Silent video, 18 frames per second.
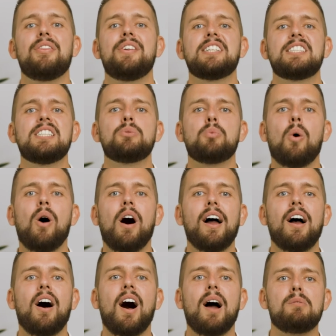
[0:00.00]
This is
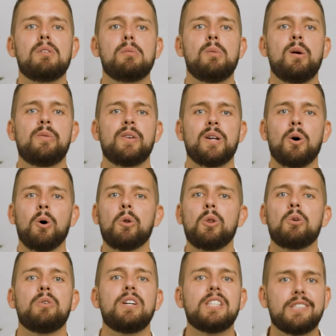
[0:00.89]
why I'm removing
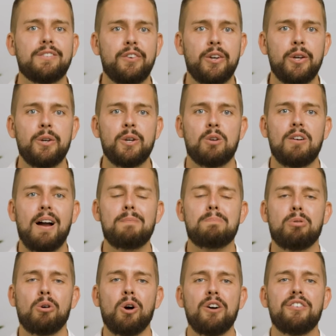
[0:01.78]
all the risk for you to
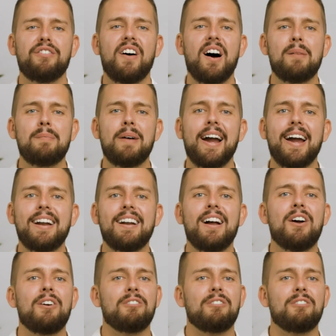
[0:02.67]
grab Profile Mate